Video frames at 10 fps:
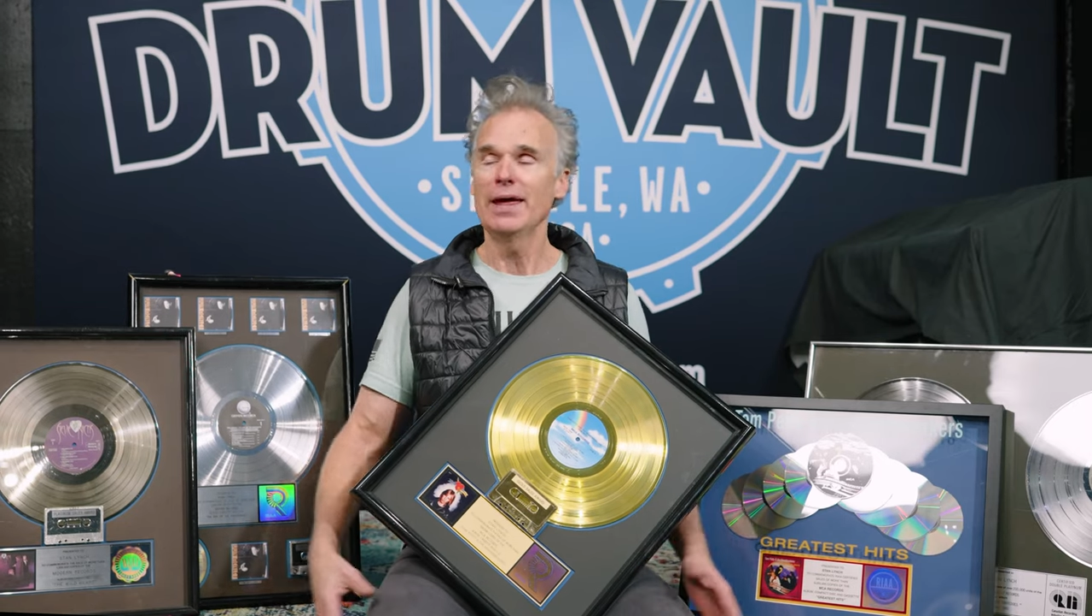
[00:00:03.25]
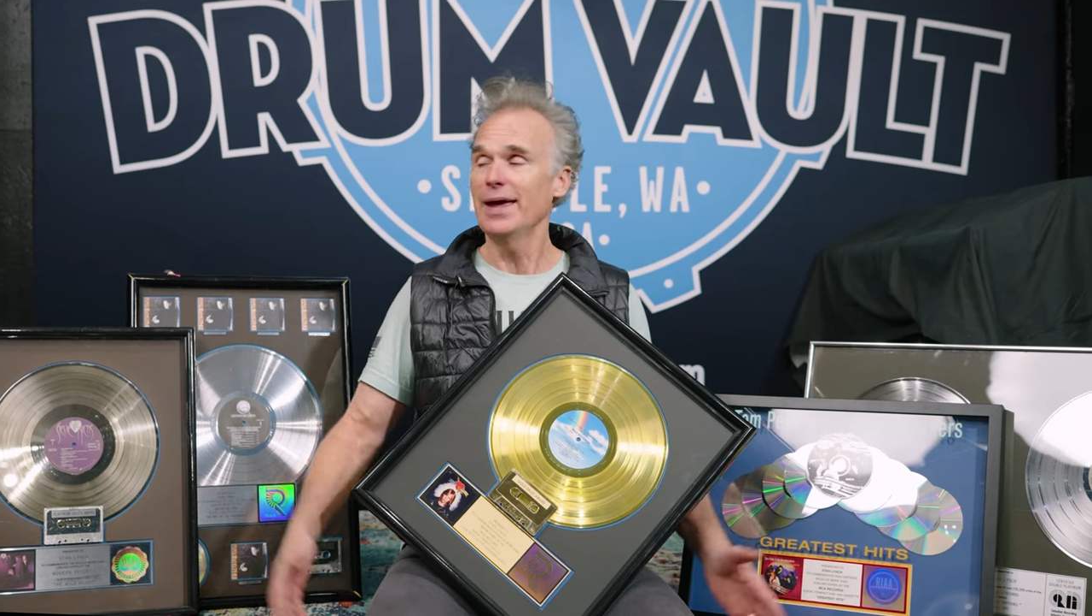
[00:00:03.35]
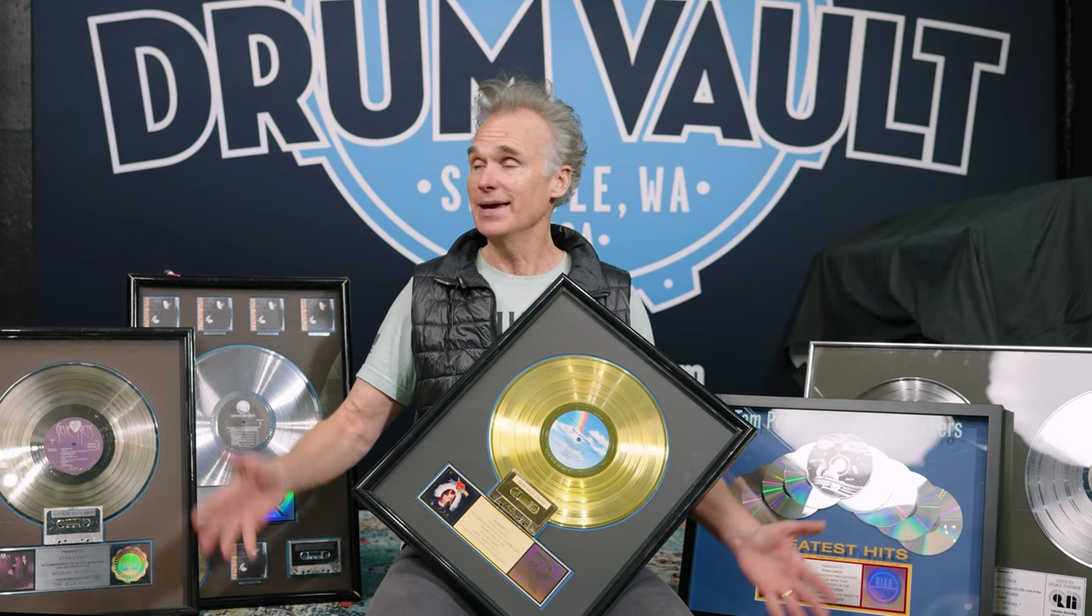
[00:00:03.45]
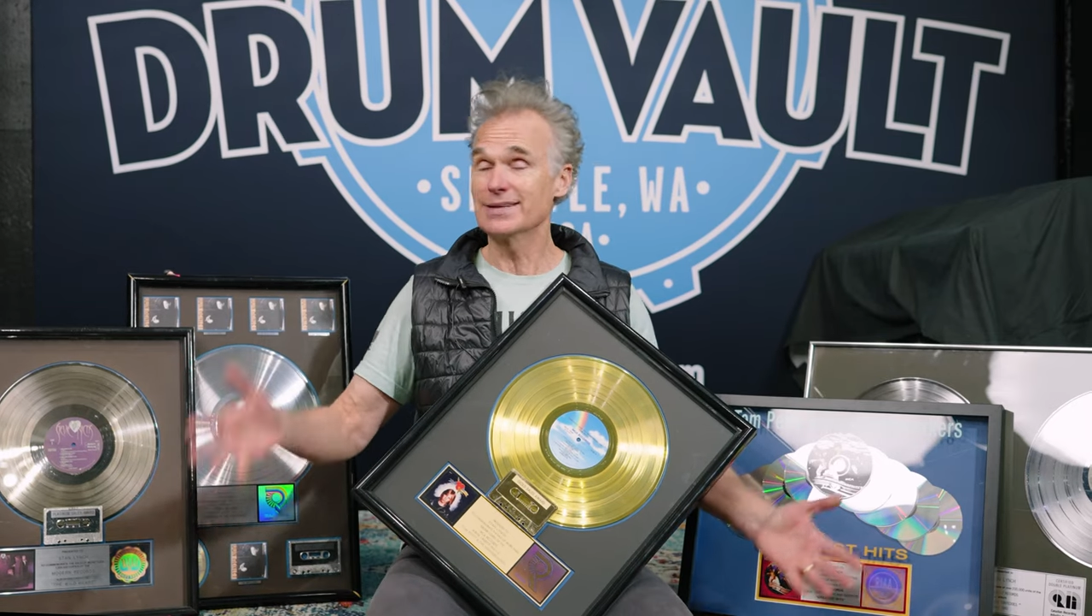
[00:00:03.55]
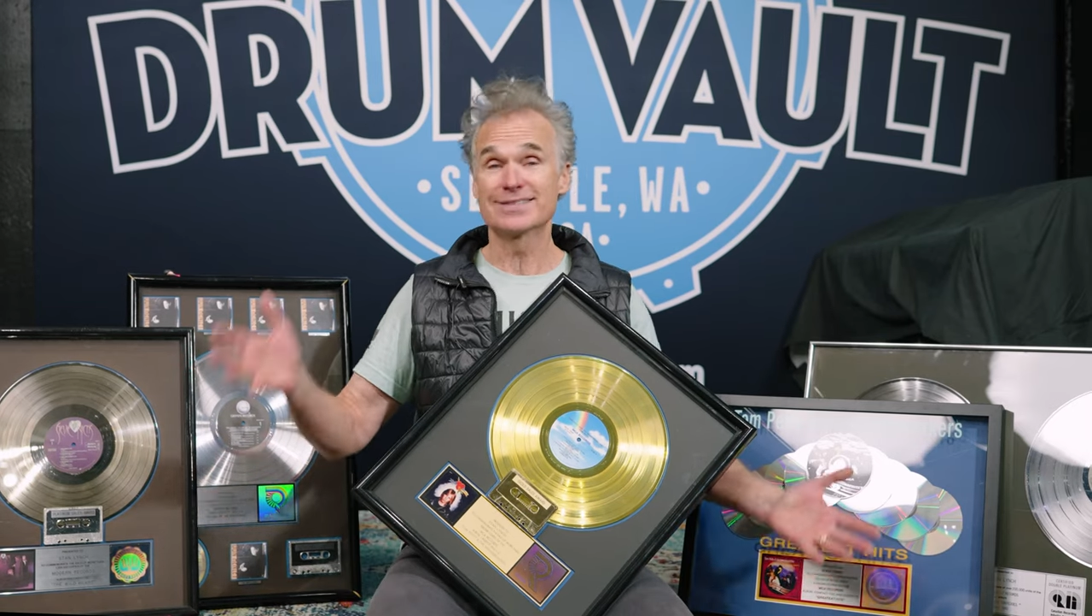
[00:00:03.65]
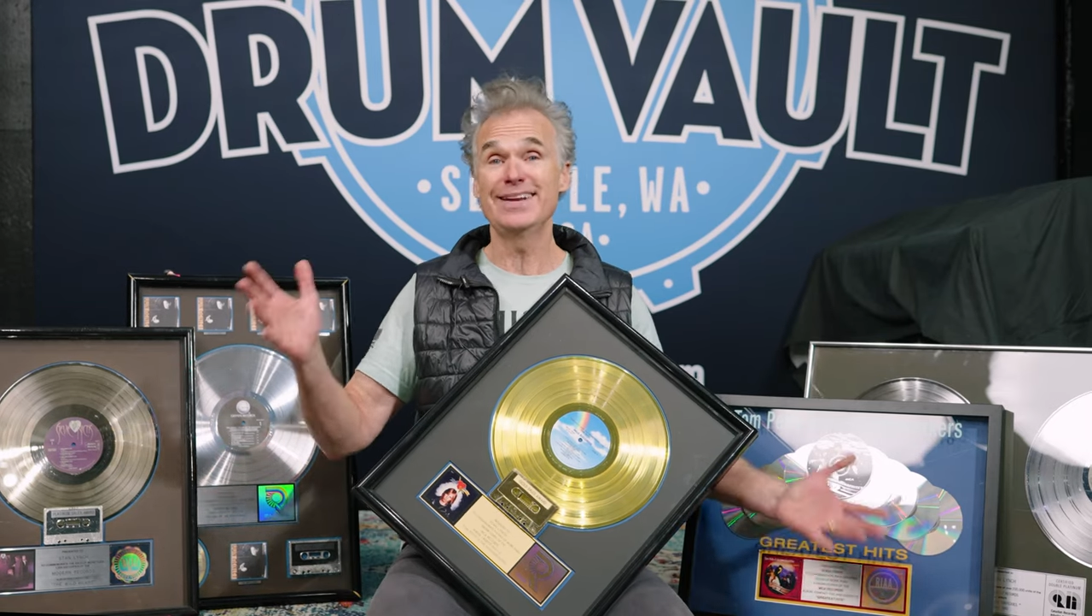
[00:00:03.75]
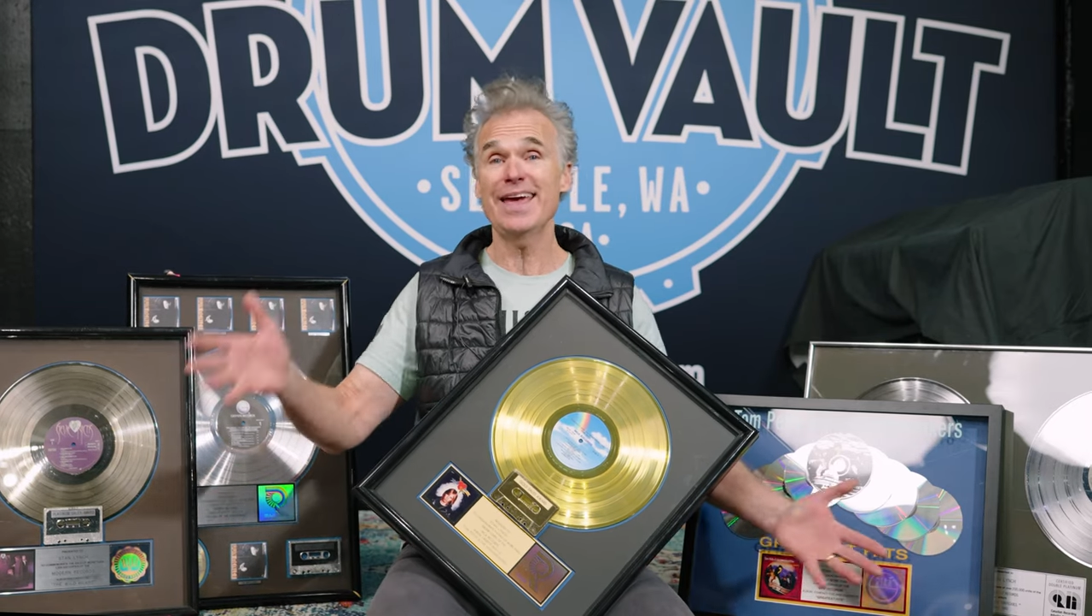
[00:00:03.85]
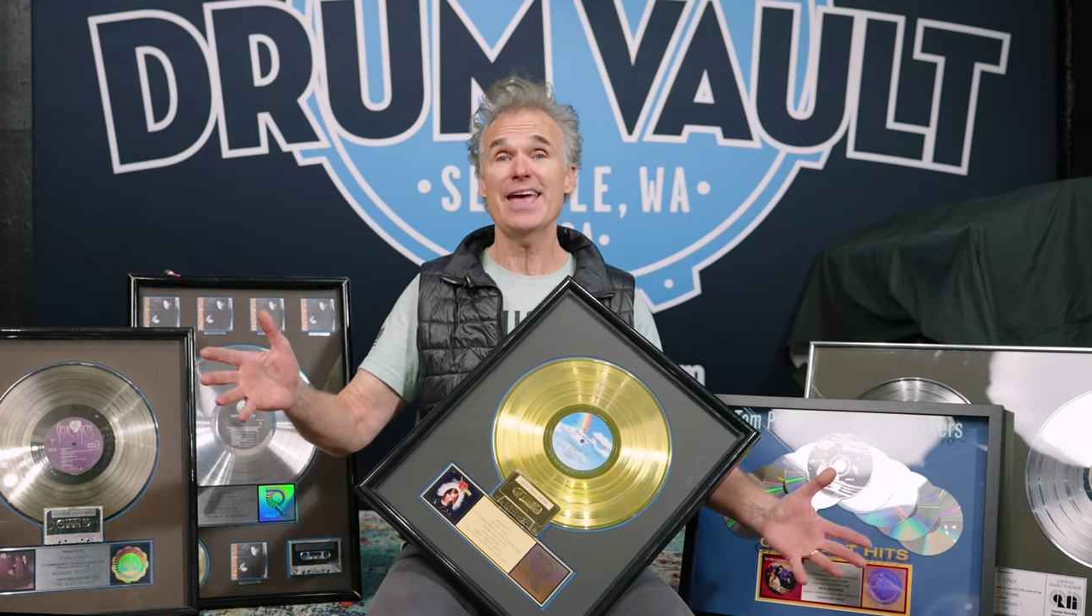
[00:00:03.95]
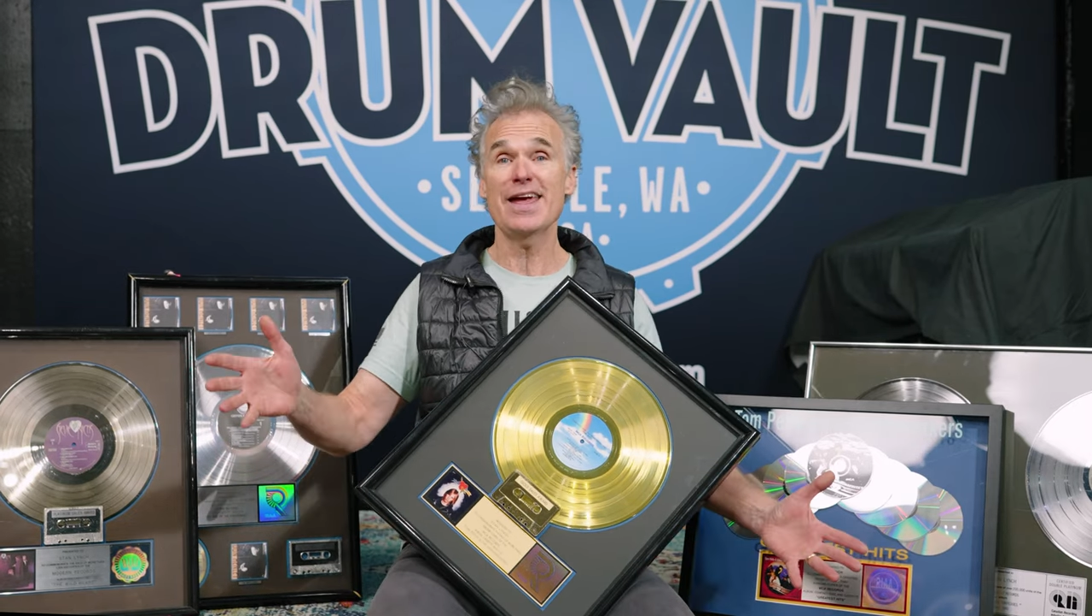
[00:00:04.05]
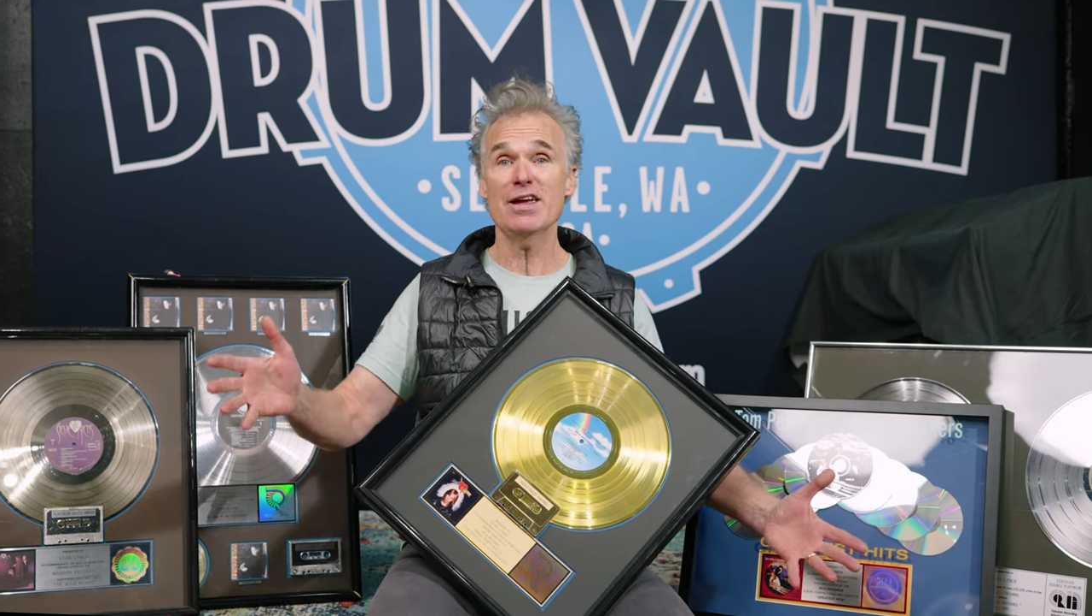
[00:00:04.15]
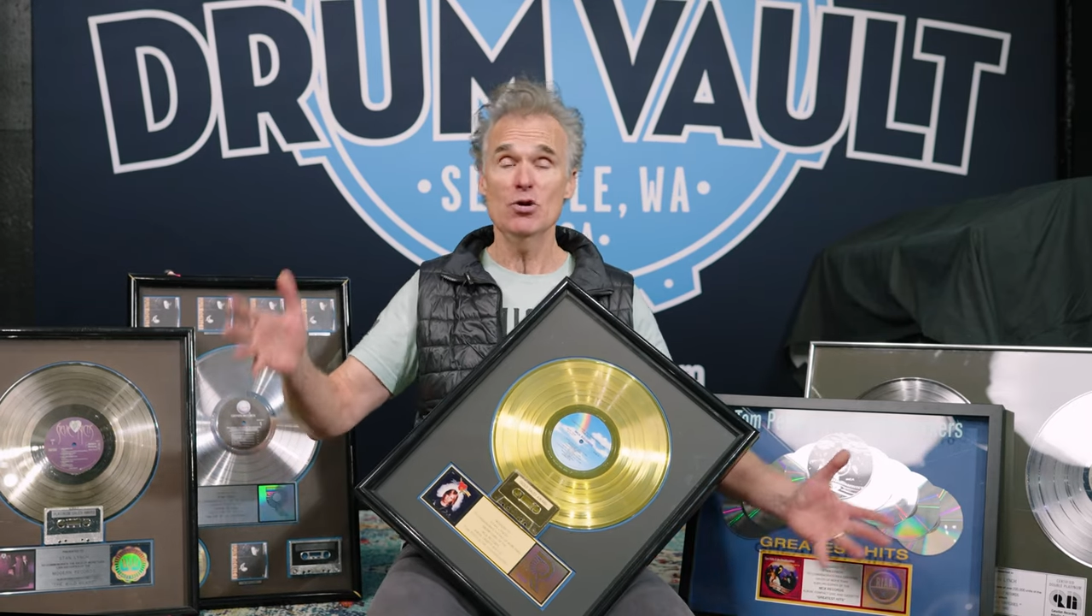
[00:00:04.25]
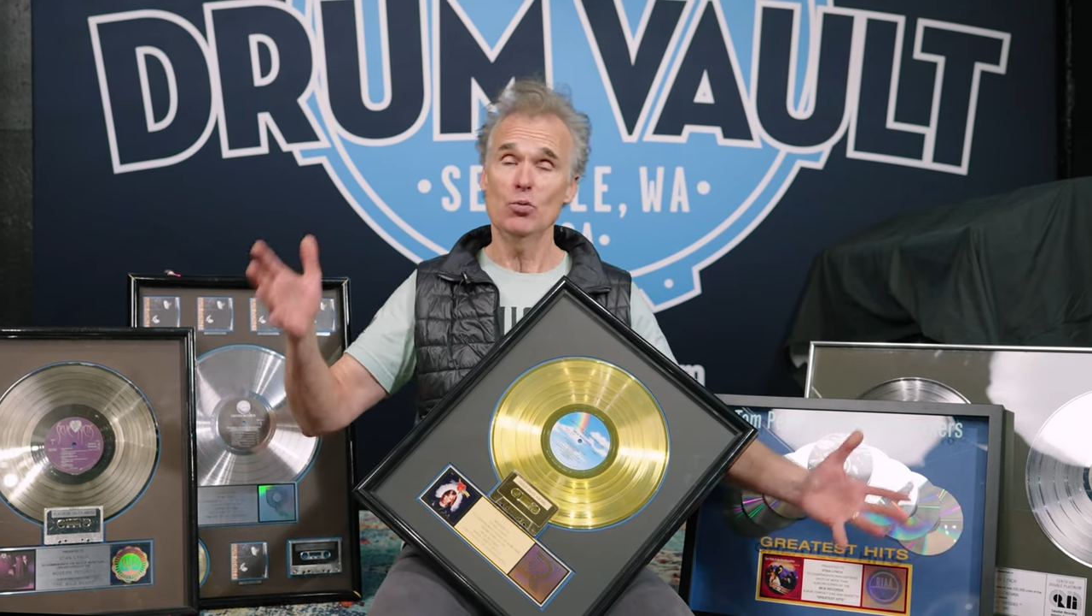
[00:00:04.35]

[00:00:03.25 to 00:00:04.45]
Hey, today